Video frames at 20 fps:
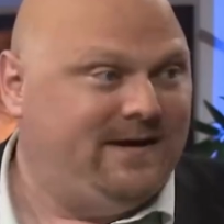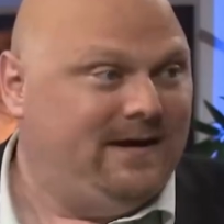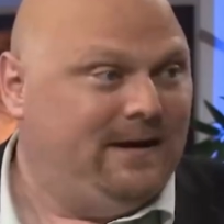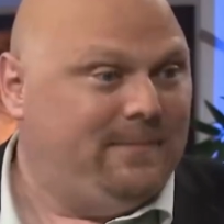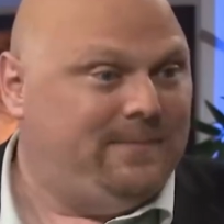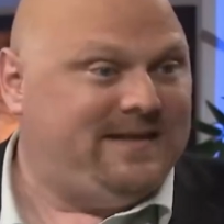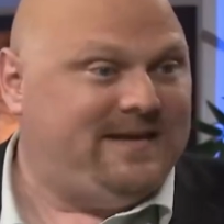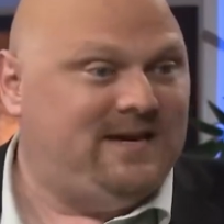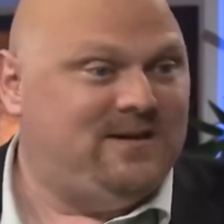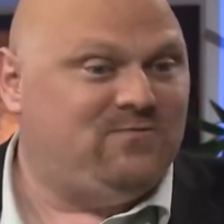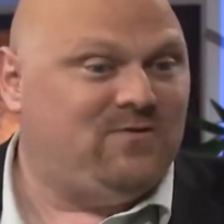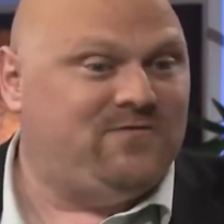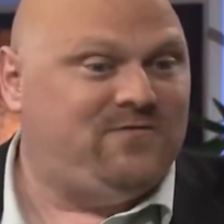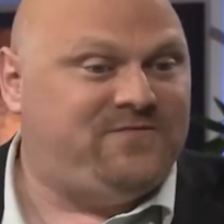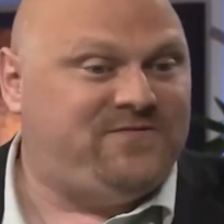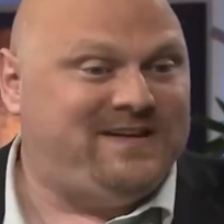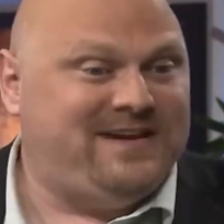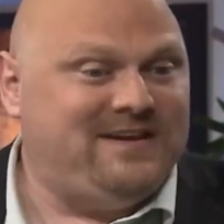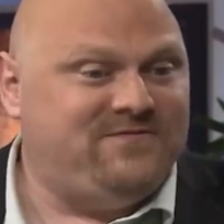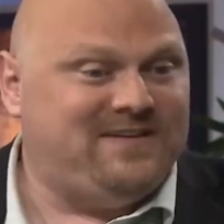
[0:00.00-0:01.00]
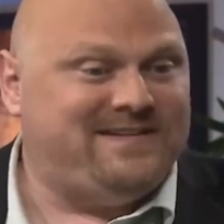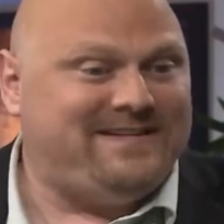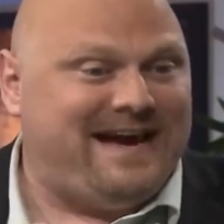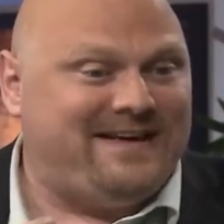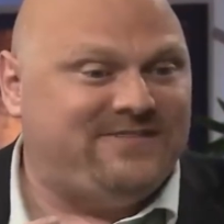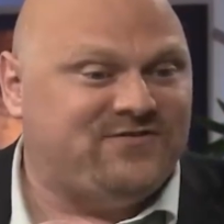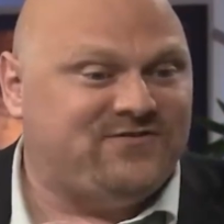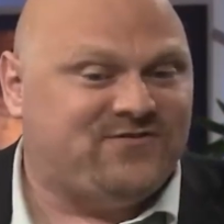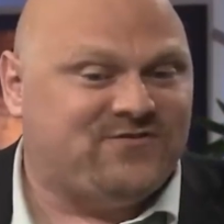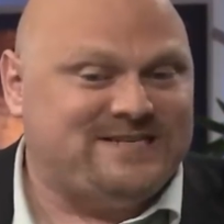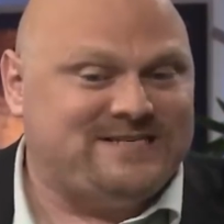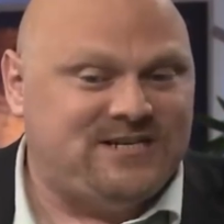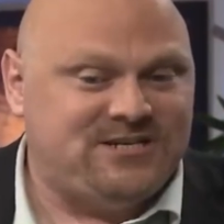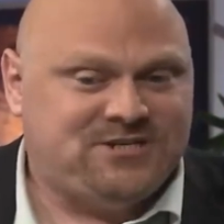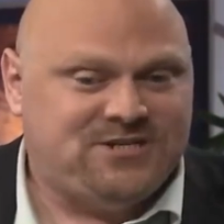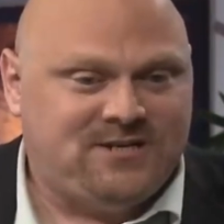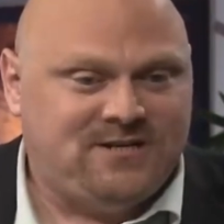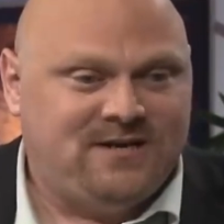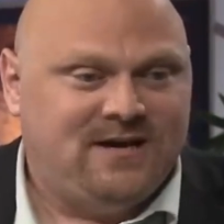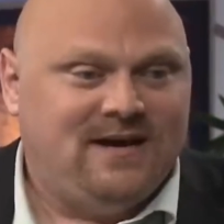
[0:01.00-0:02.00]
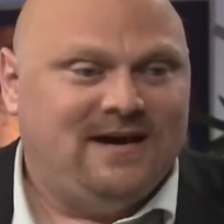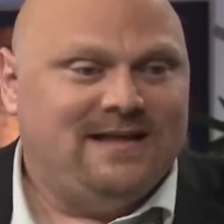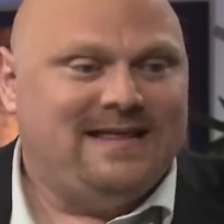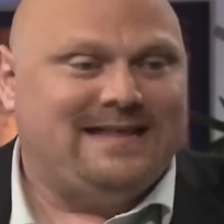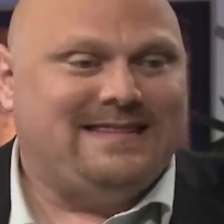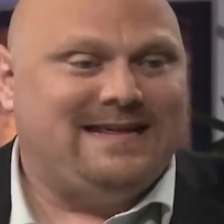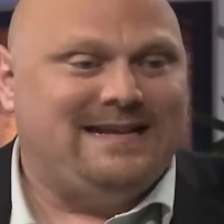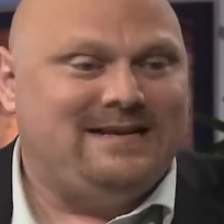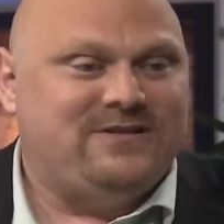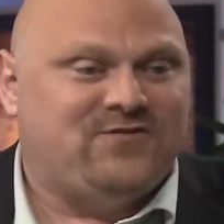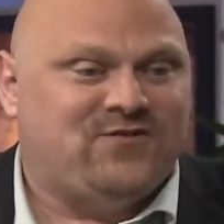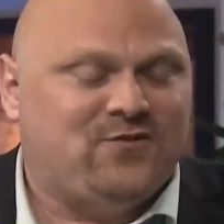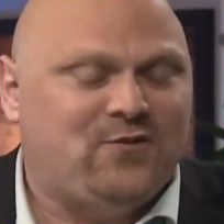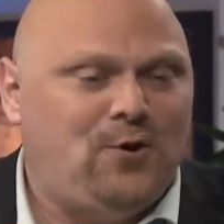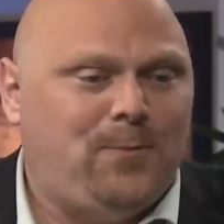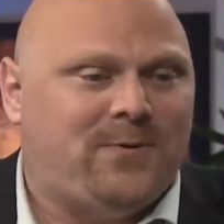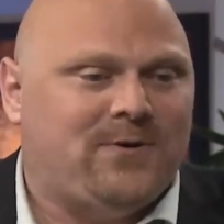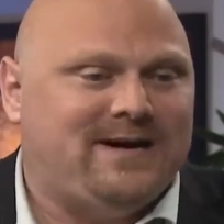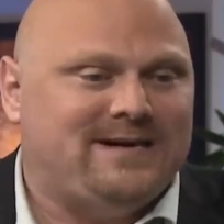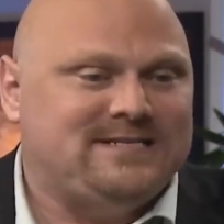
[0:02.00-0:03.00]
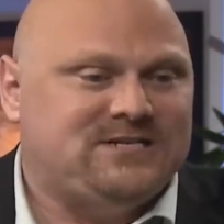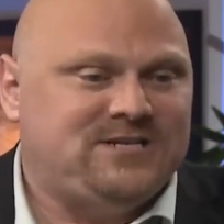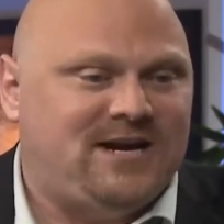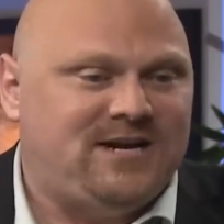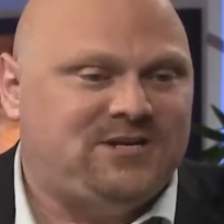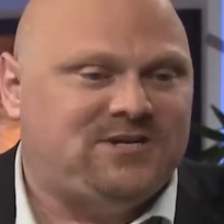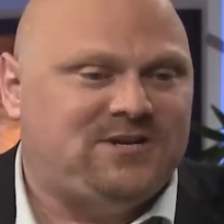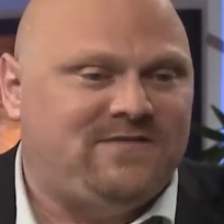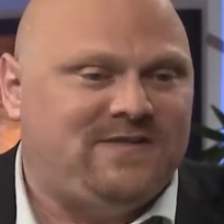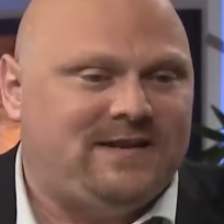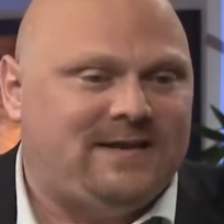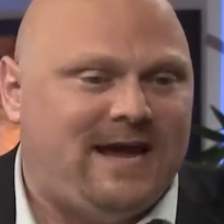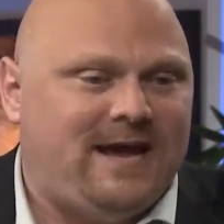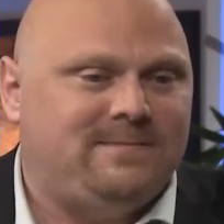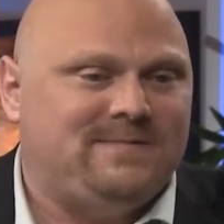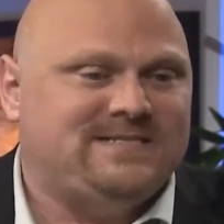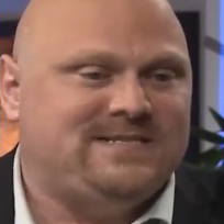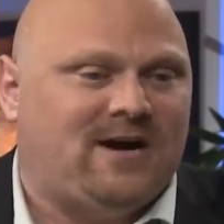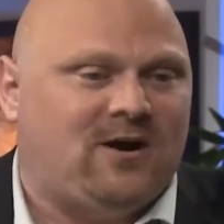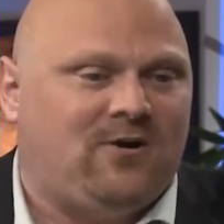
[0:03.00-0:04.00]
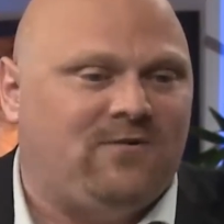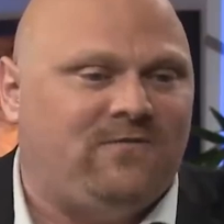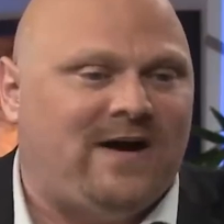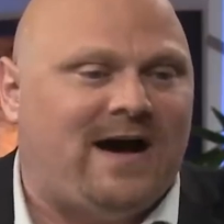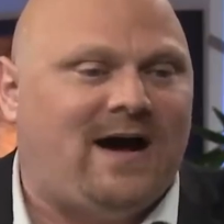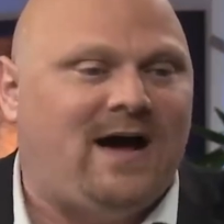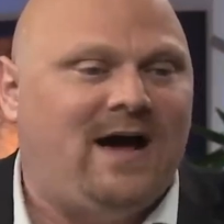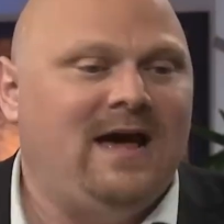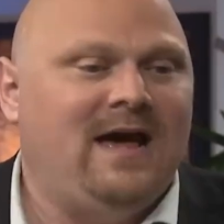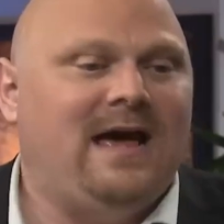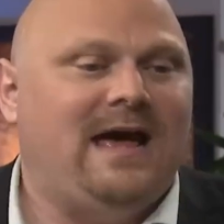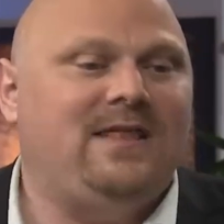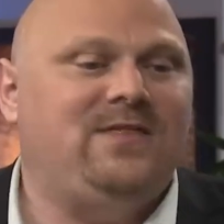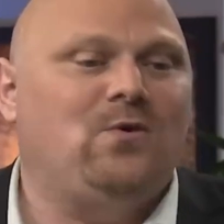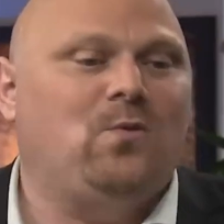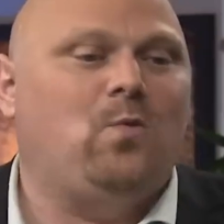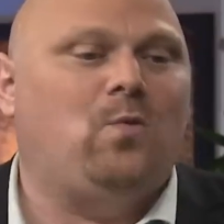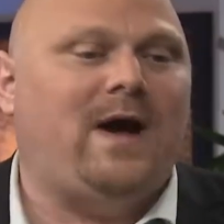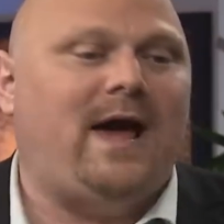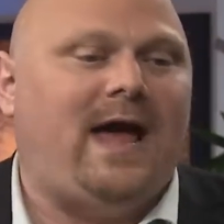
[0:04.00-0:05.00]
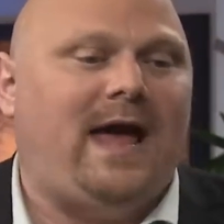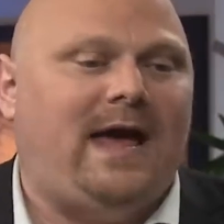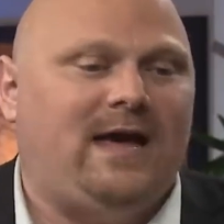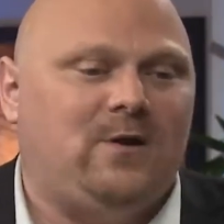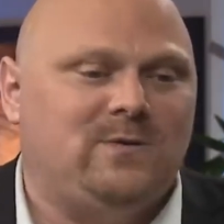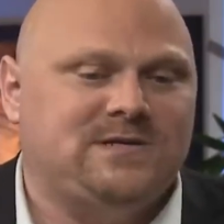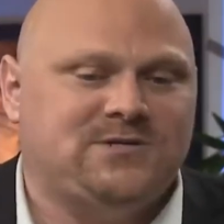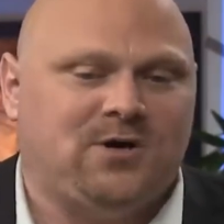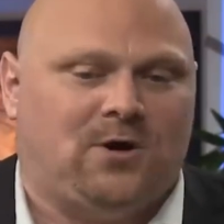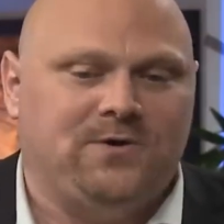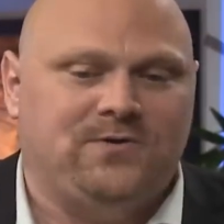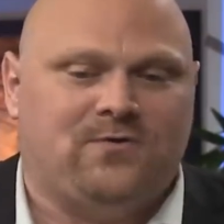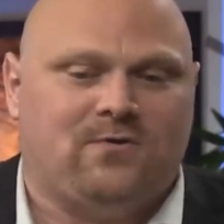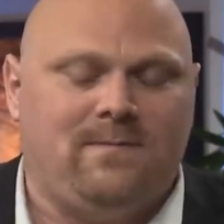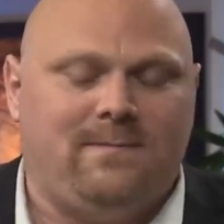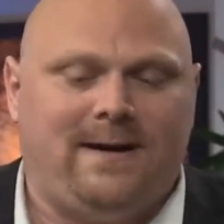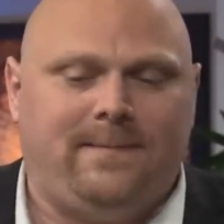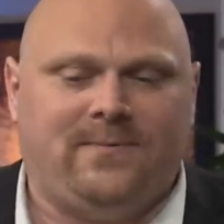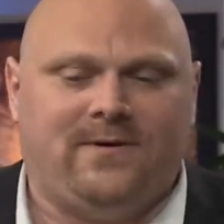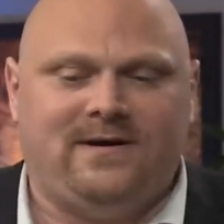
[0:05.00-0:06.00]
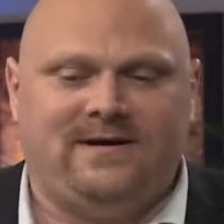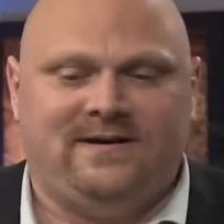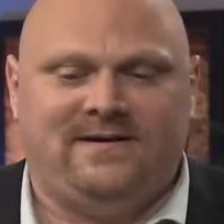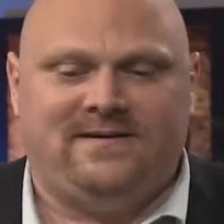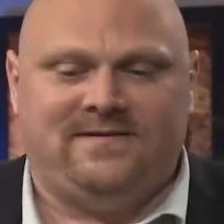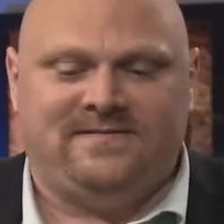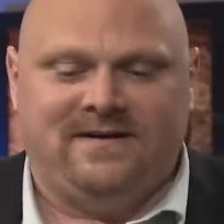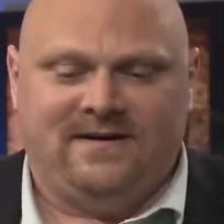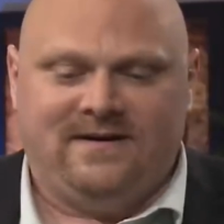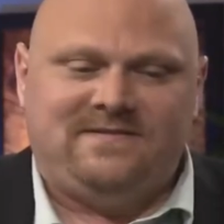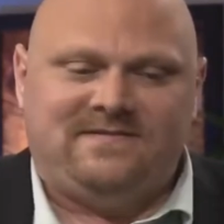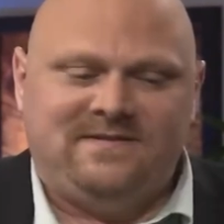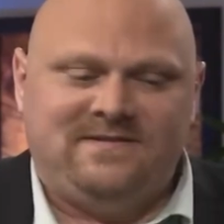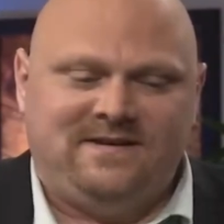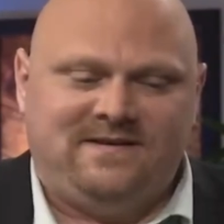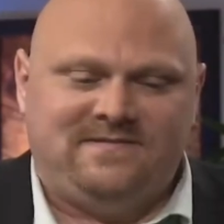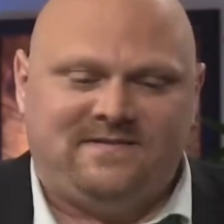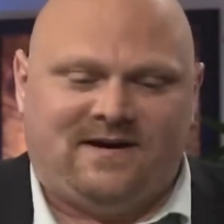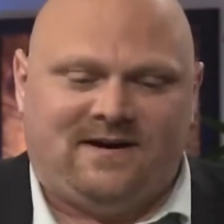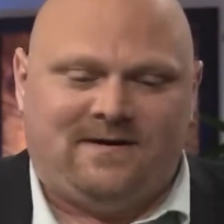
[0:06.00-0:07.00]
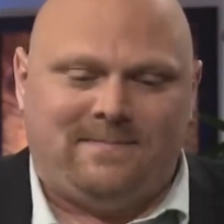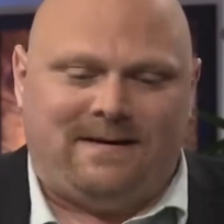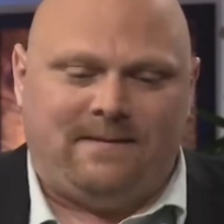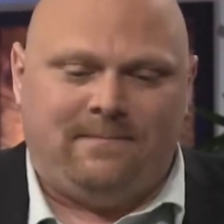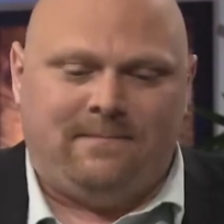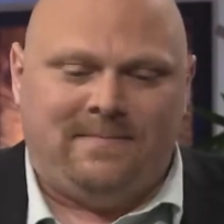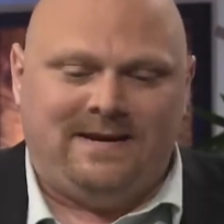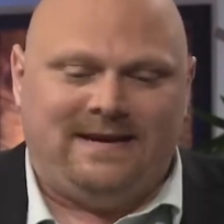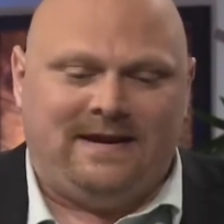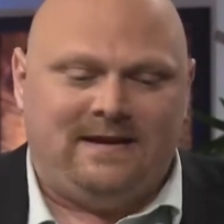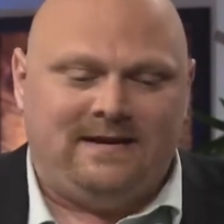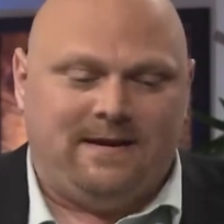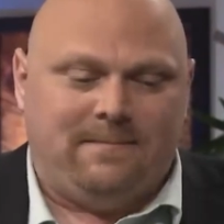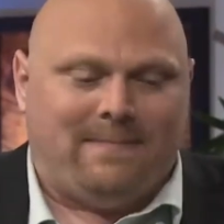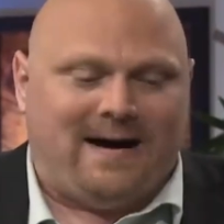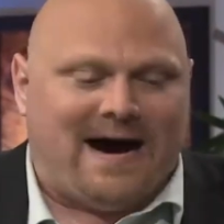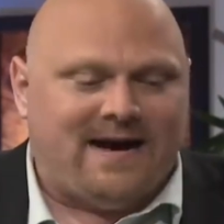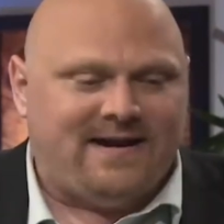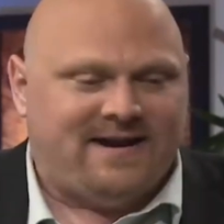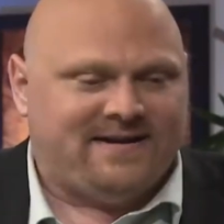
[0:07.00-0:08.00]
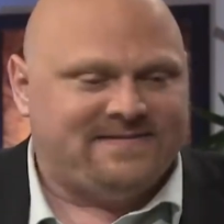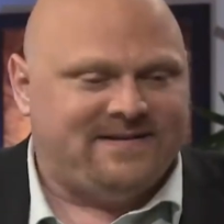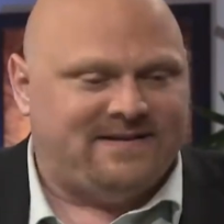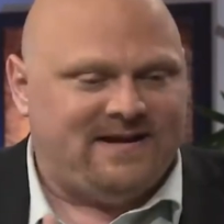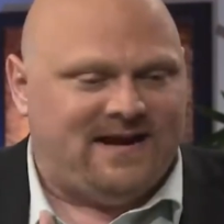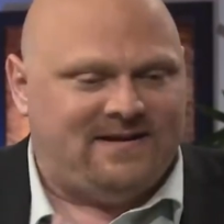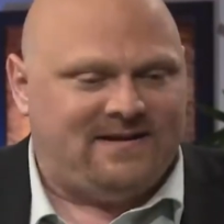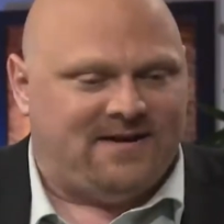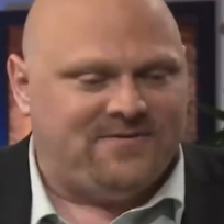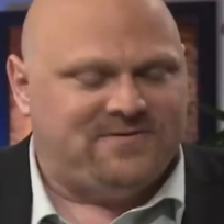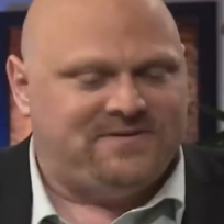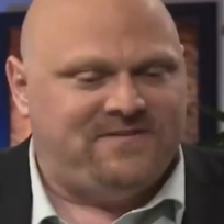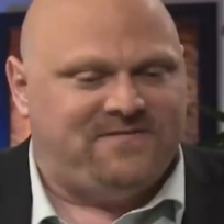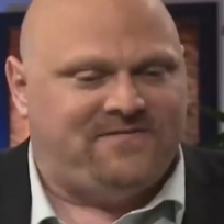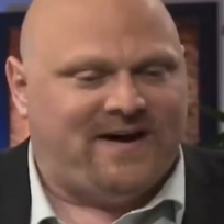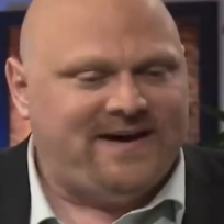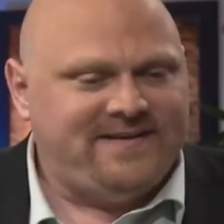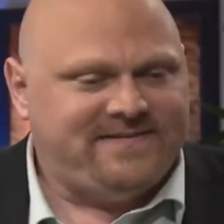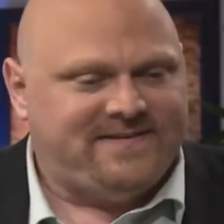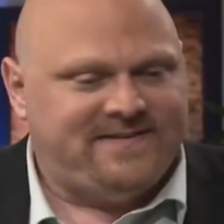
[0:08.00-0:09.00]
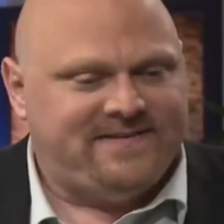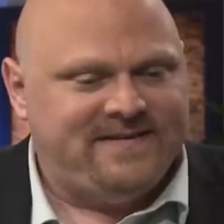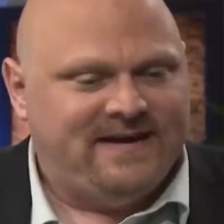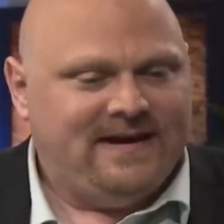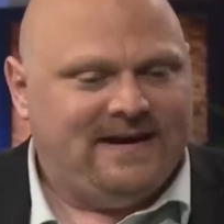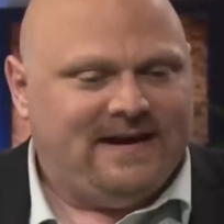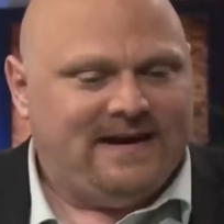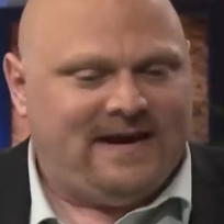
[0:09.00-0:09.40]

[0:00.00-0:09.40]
But he received this as a tradition that the true pronunciation of the name is Yehovah, and the way he was told to remember it is these mnemonics and other devices.